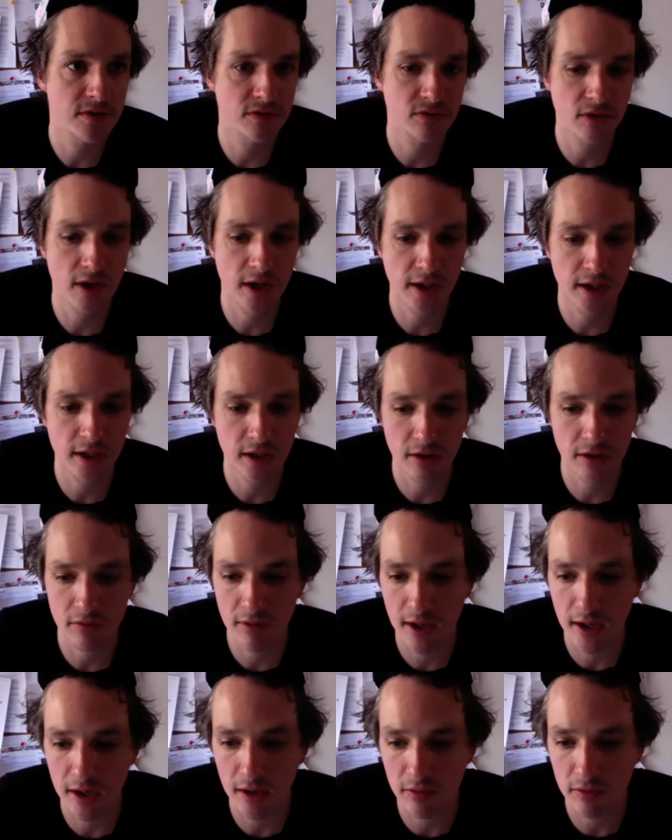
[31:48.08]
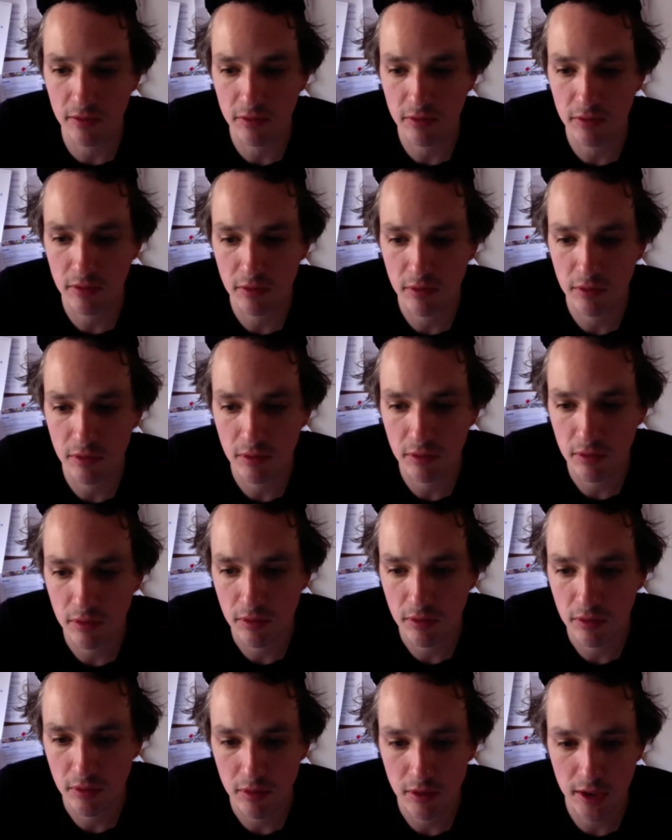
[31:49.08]
dragging it around.
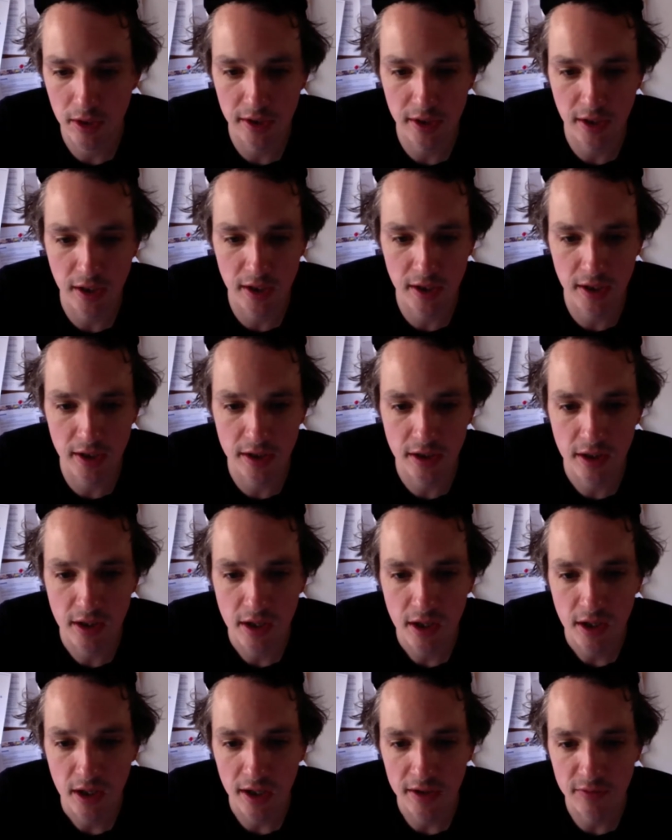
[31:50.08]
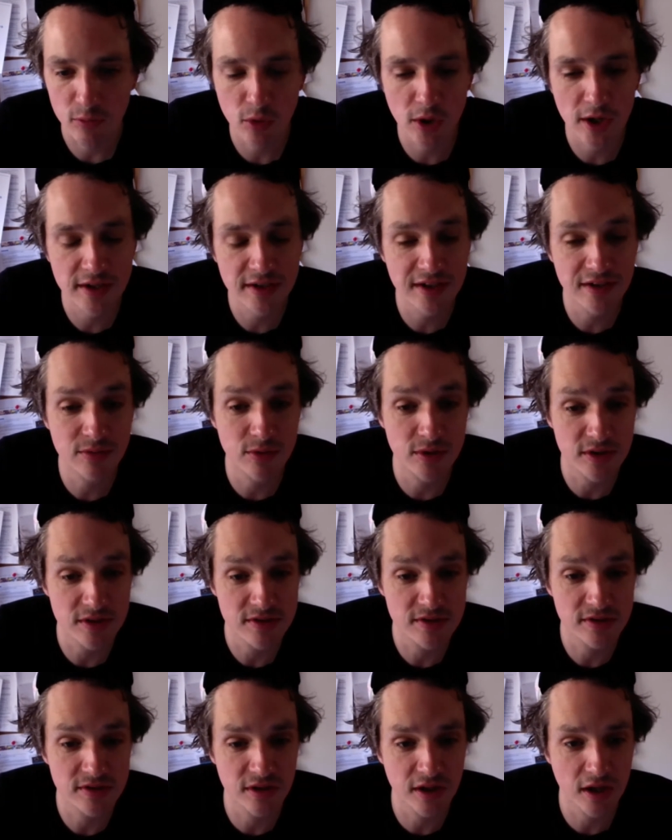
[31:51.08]
Like what I did
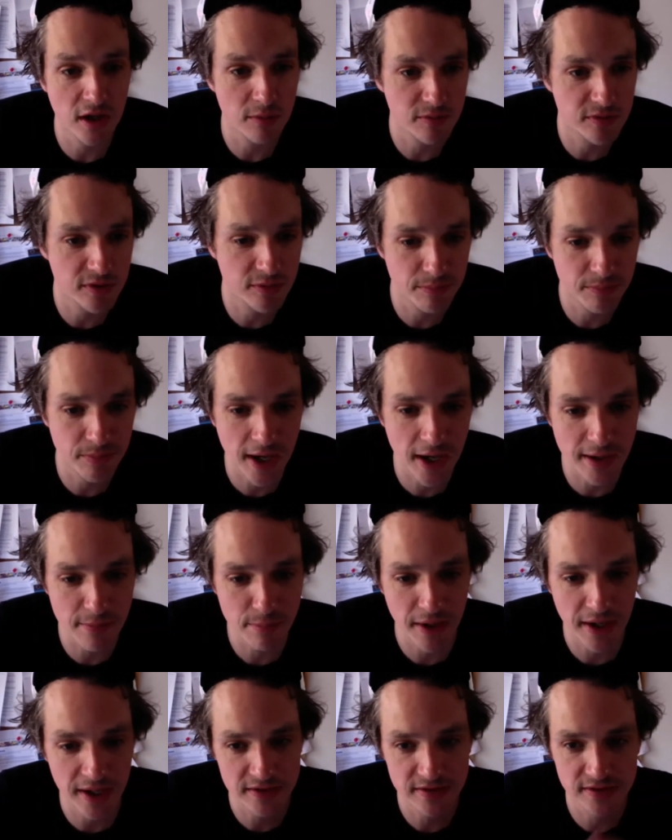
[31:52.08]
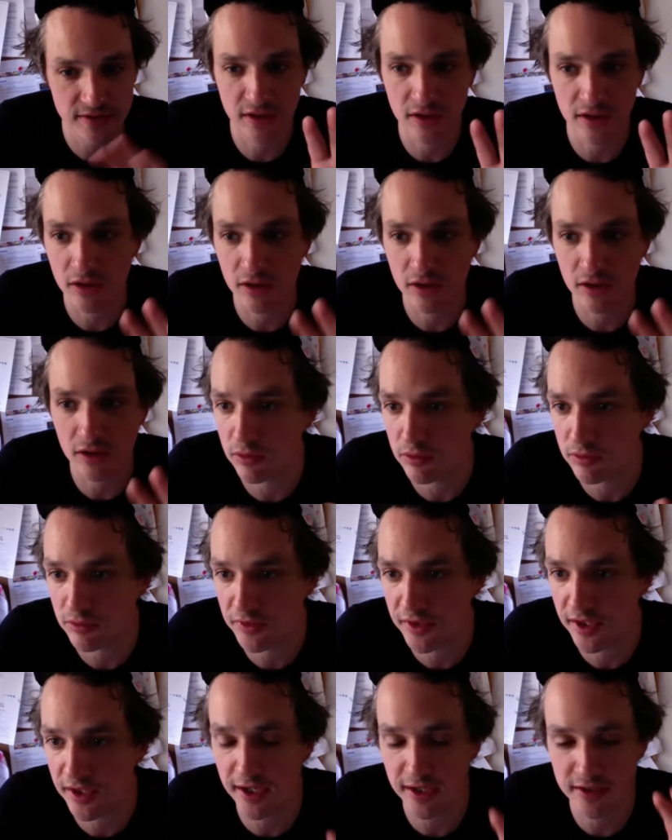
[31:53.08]
was to bypass the whole
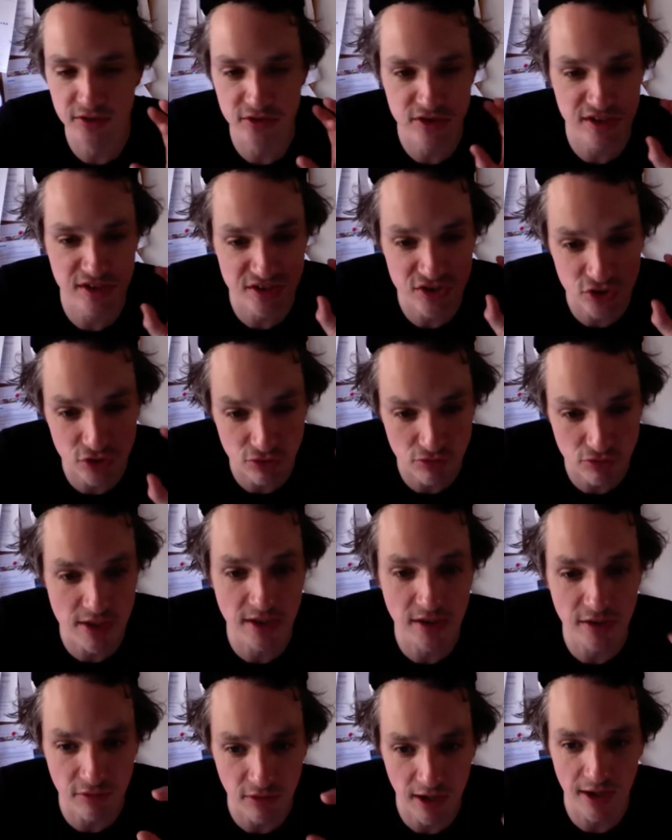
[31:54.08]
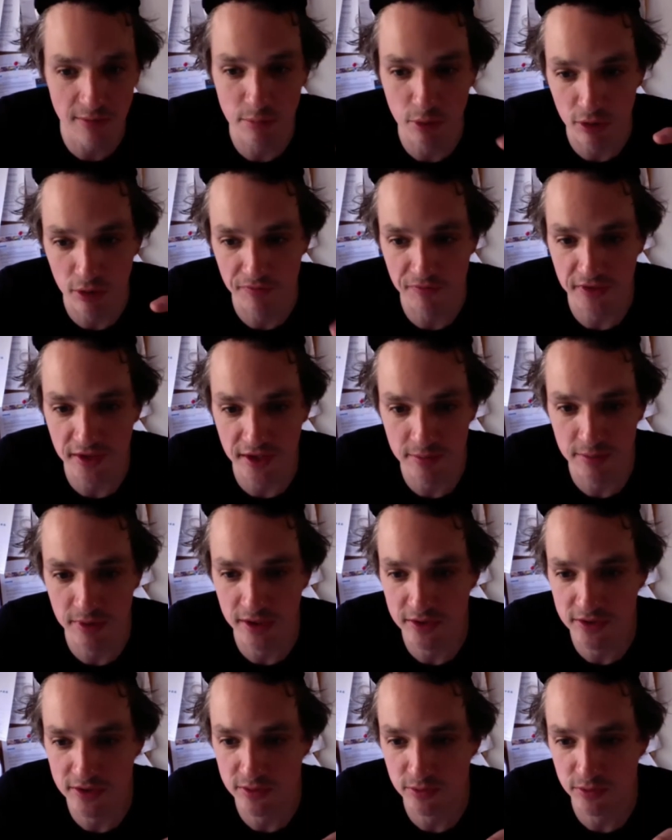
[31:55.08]
thing. I just did a screen grab of the
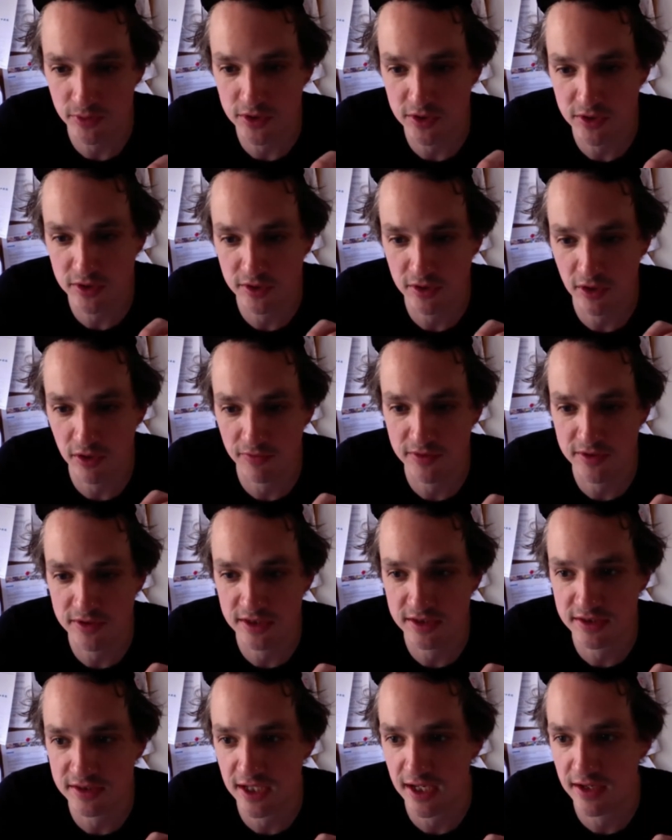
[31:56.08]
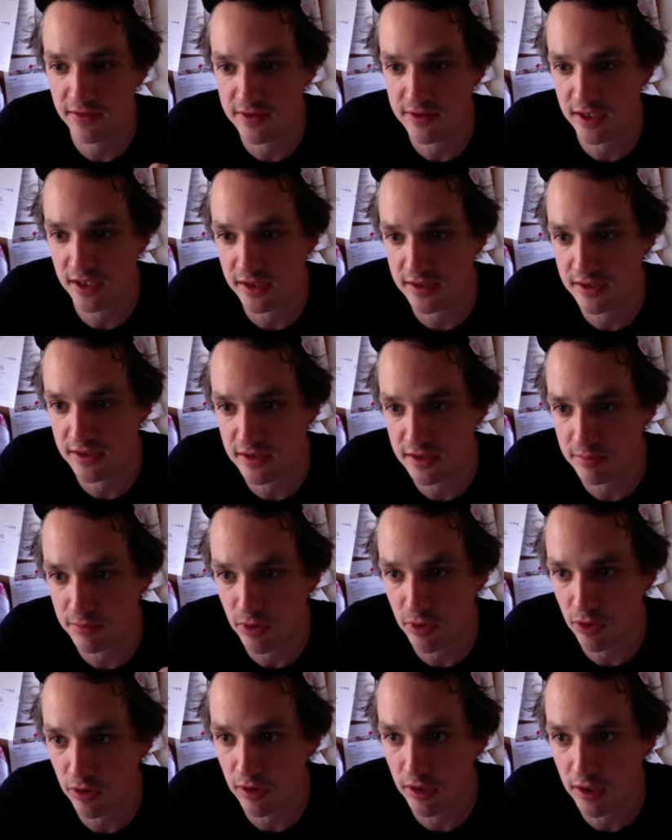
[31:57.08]
image, which obviously saves it as a
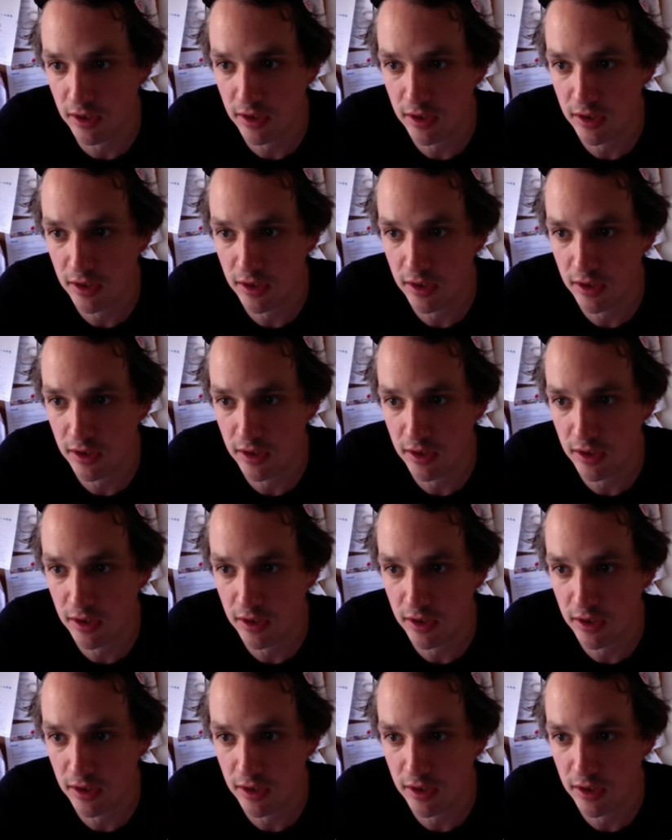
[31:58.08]
smaller